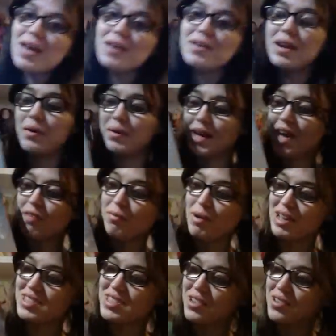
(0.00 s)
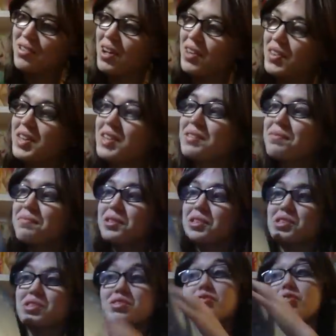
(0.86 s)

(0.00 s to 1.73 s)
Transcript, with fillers: now we have my Cinderella, which is